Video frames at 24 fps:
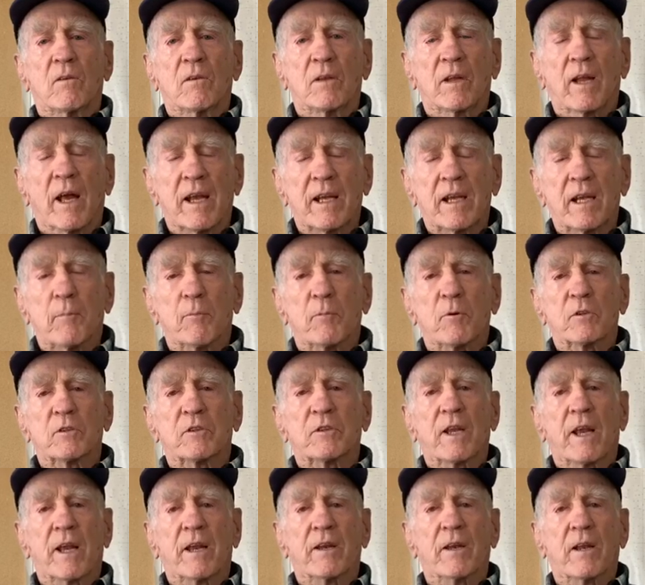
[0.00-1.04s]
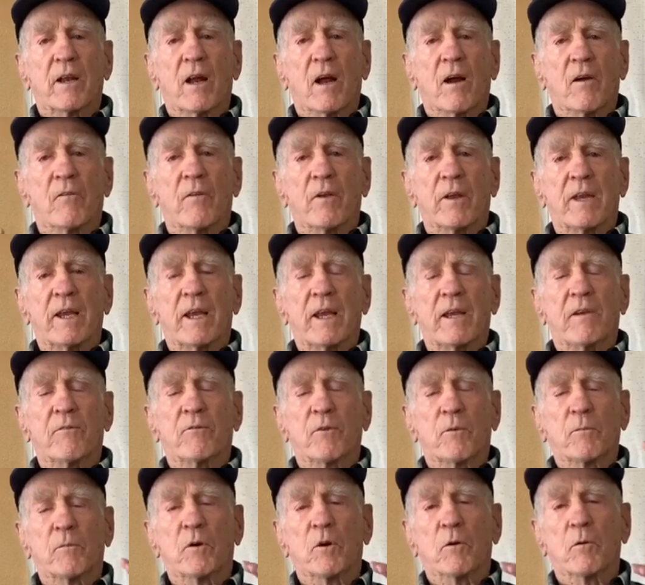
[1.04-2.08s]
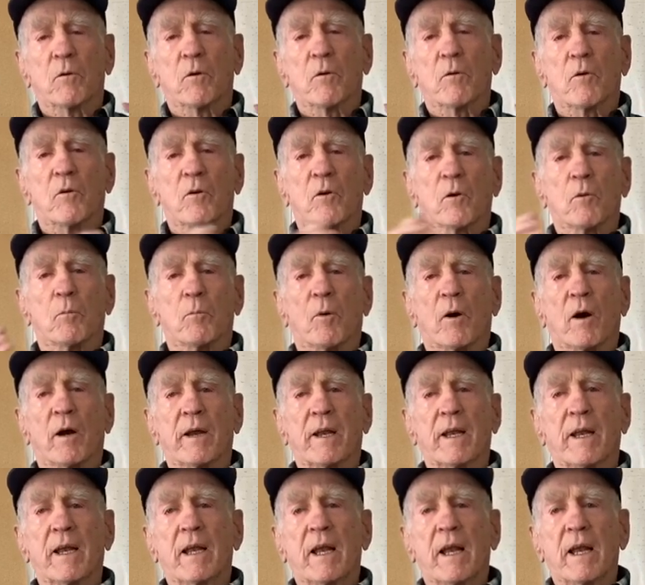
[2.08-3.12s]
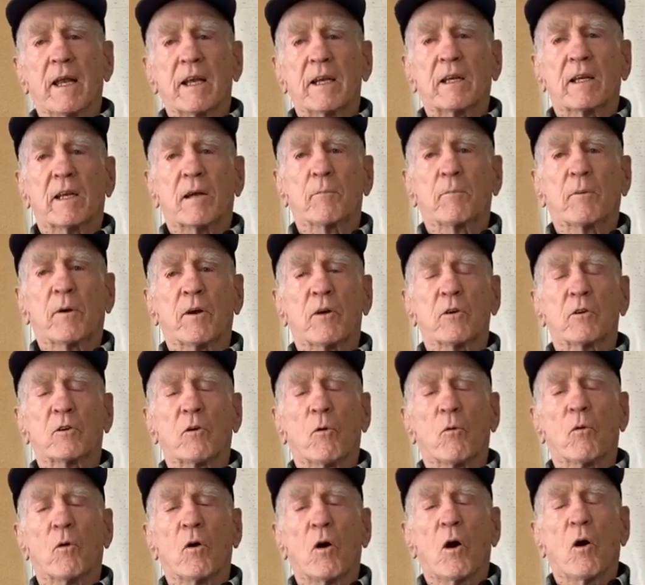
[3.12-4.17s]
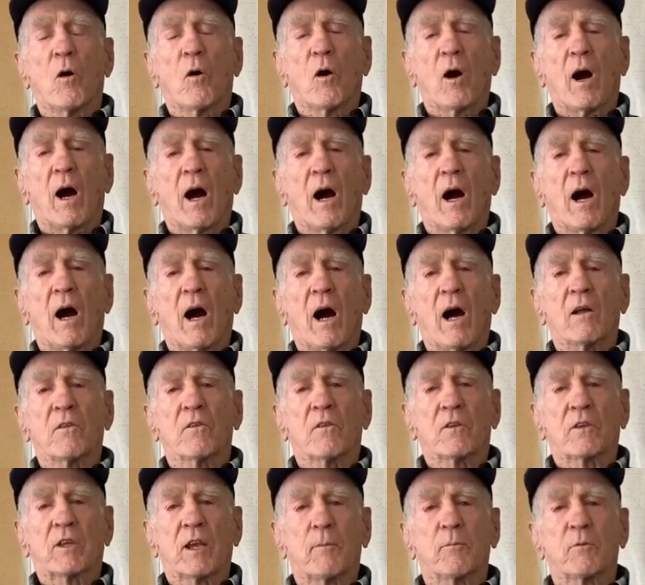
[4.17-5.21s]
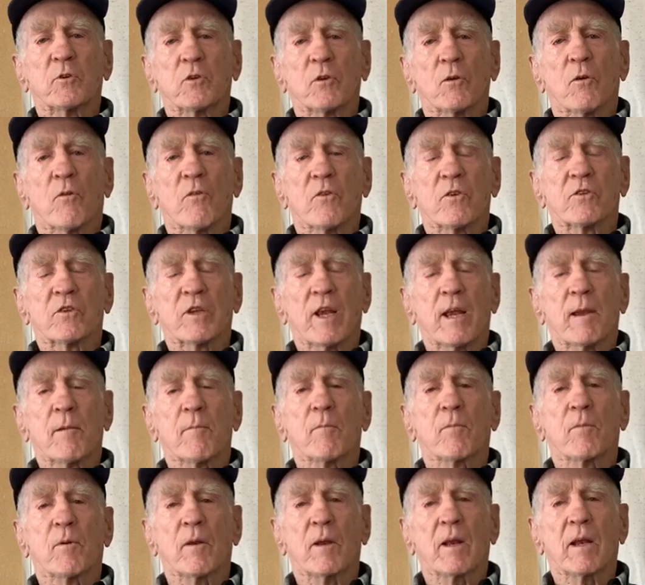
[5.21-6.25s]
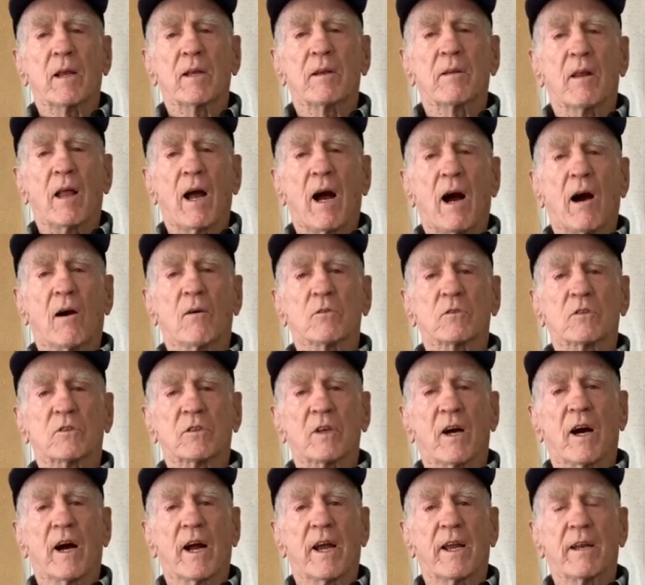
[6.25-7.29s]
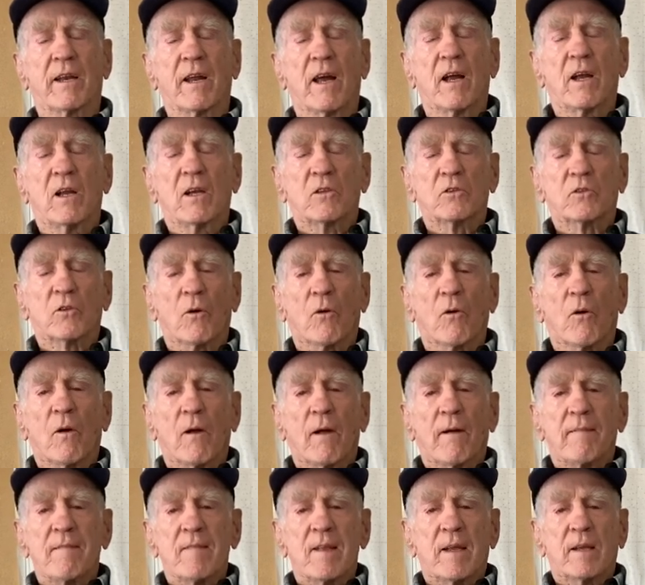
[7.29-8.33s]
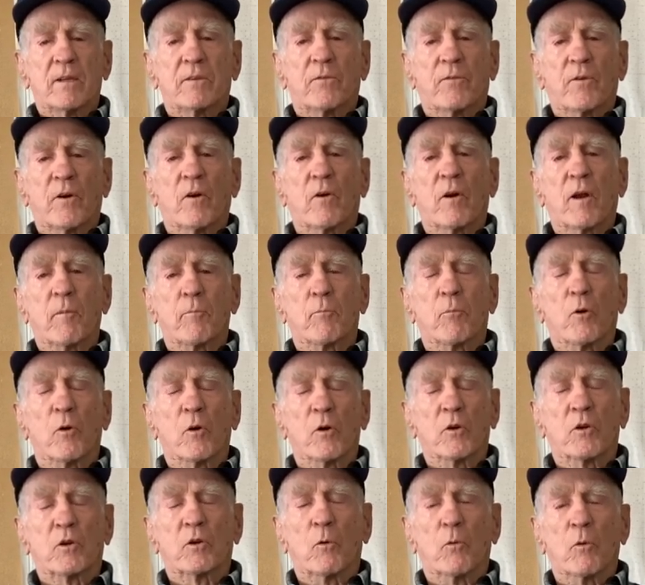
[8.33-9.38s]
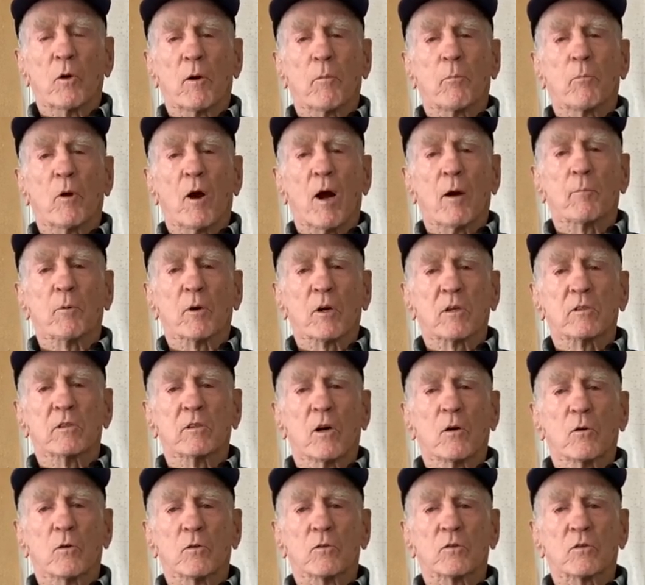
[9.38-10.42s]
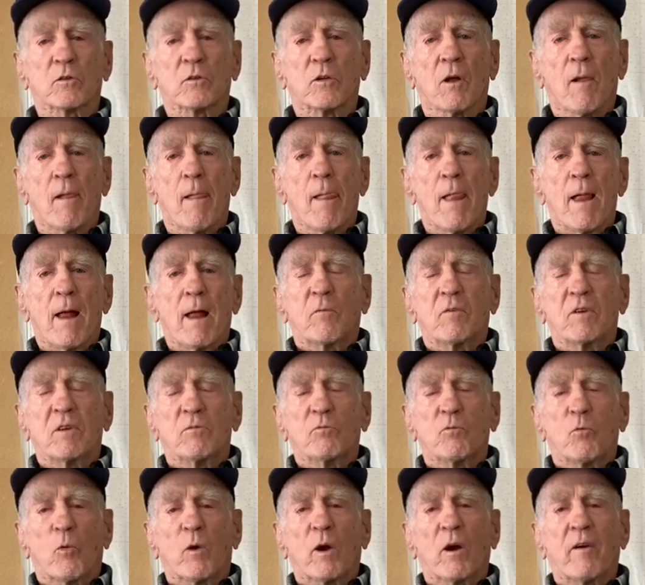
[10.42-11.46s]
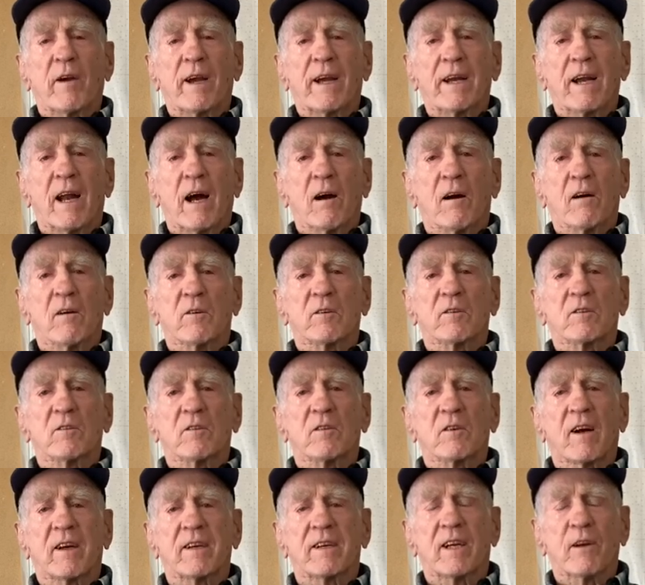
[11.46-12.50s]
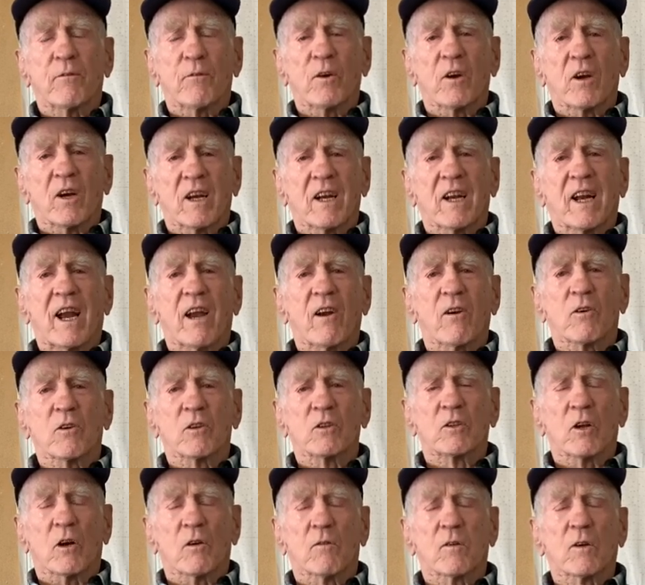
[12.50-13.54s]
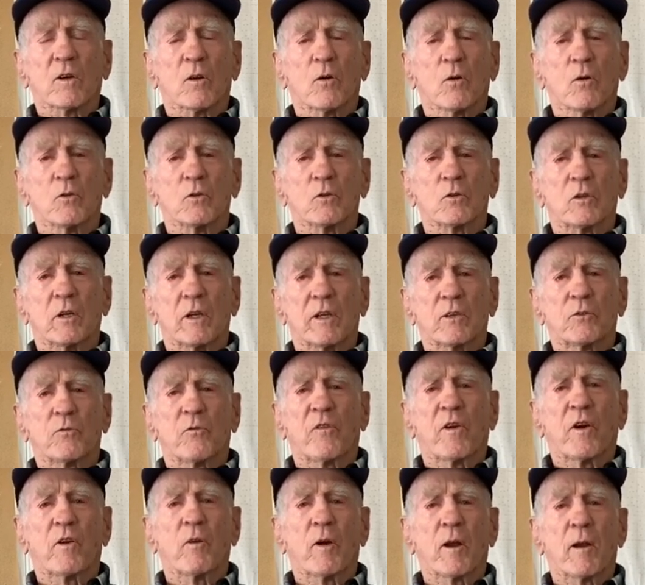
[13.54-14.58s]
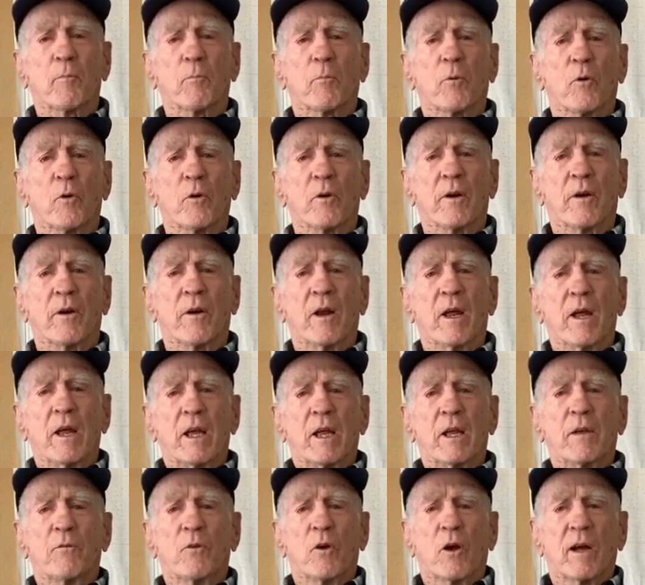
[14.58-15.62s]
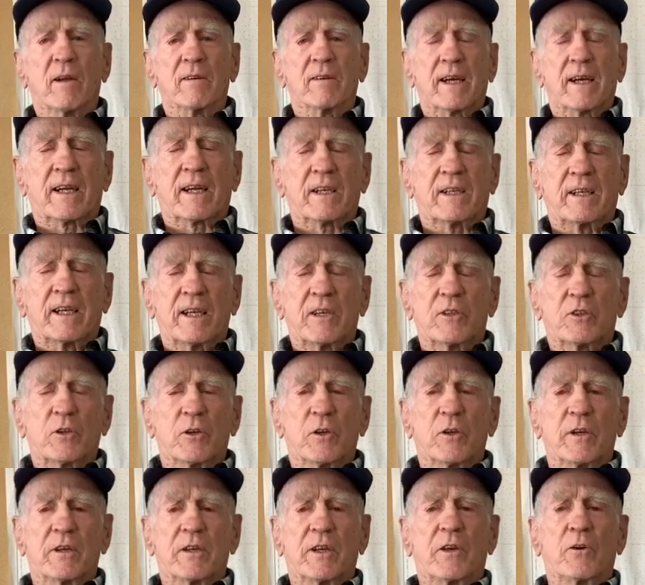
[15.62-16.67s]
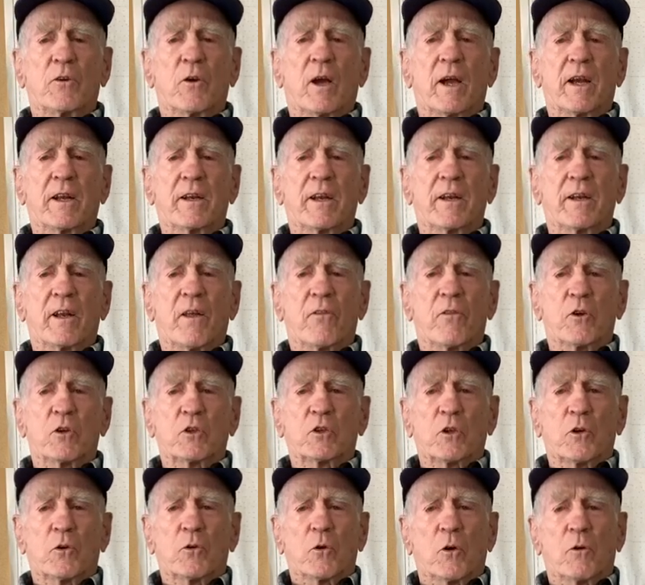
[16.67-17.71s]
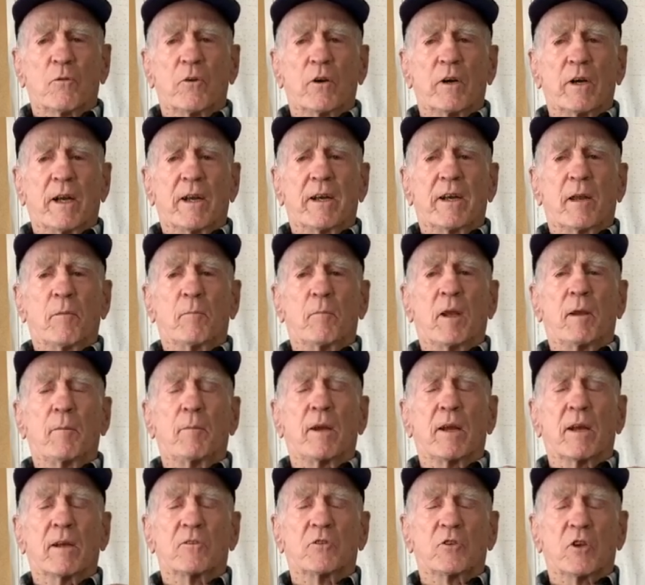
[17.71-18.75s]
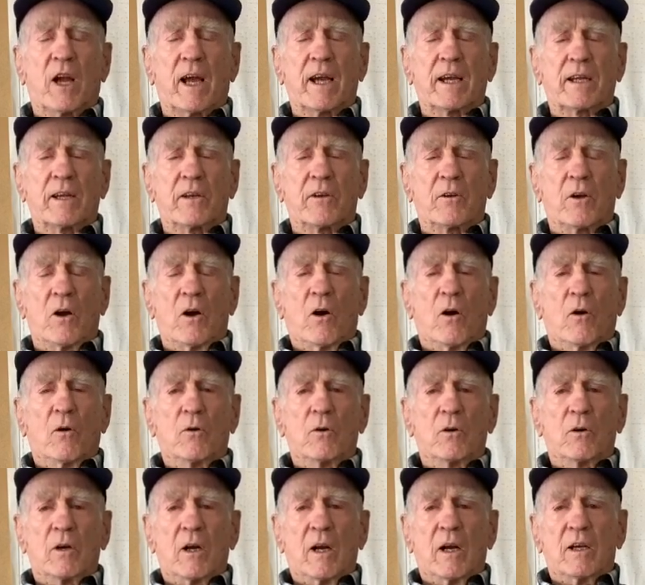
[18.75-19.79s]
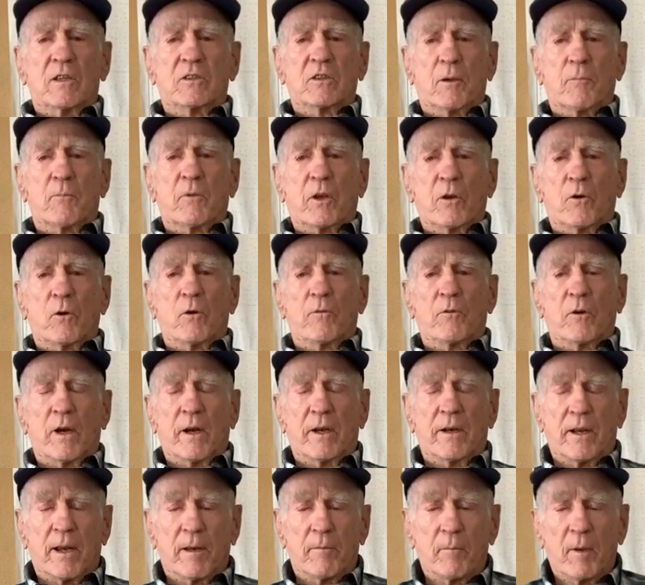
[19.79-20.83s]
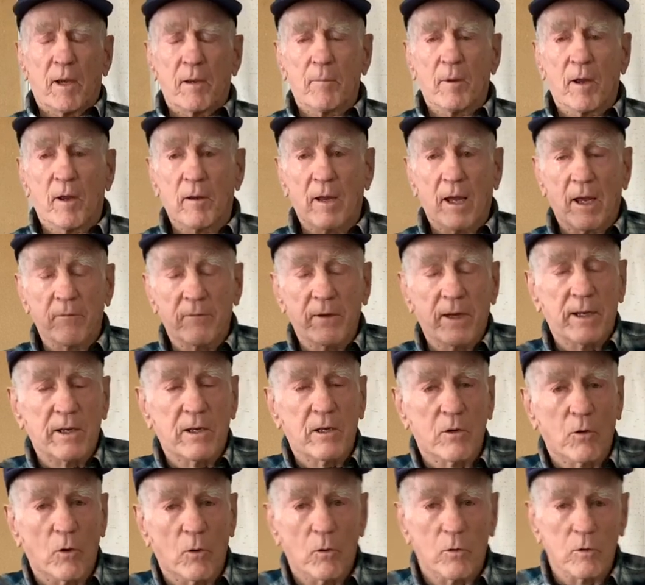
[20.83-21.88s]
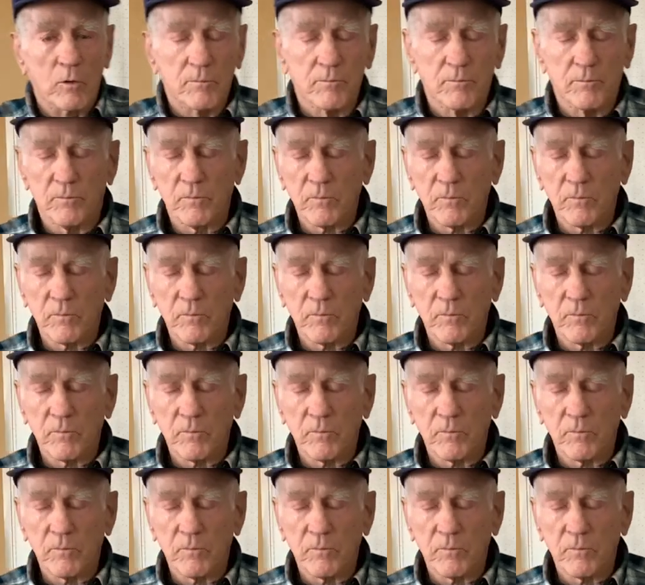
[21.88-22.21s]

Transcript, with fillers: 90% of the heat from your, your body compared to temperature of the same outside. So it's very important to wear proper clothes. Wearing different layers of clothes is very important. If you had a t-shirt, and then you had another shirt over, and then maybe a jacket or something over, and then maybe a heavy coat.